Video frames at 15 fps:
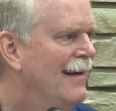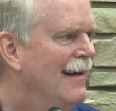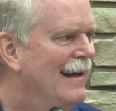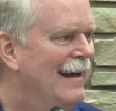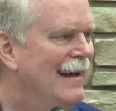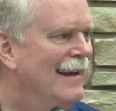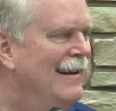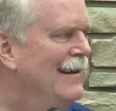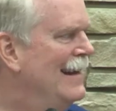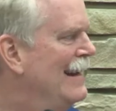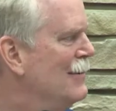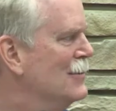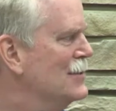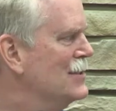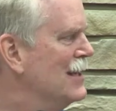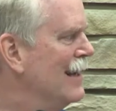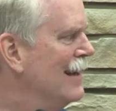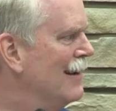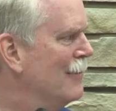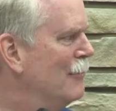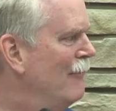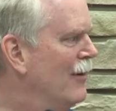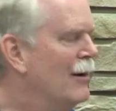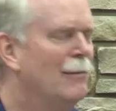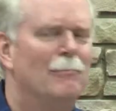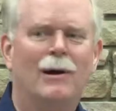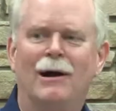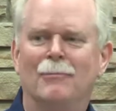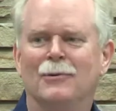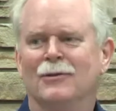And he was singing a very
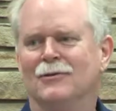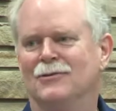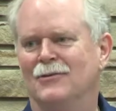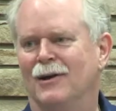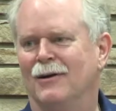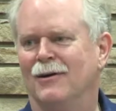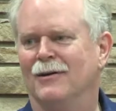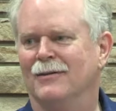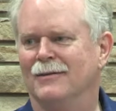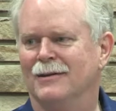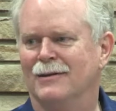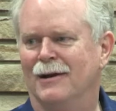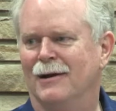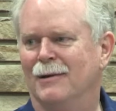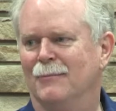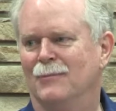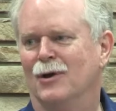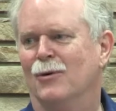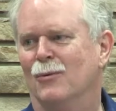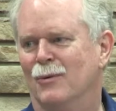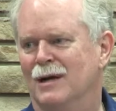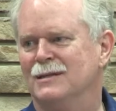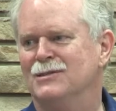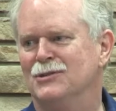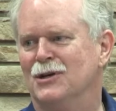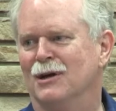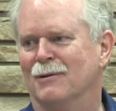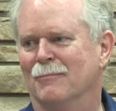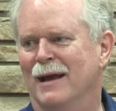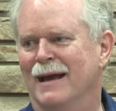popular song at the time, Go West,
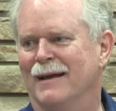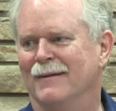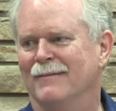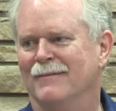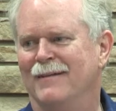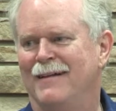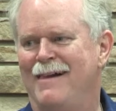Young Man.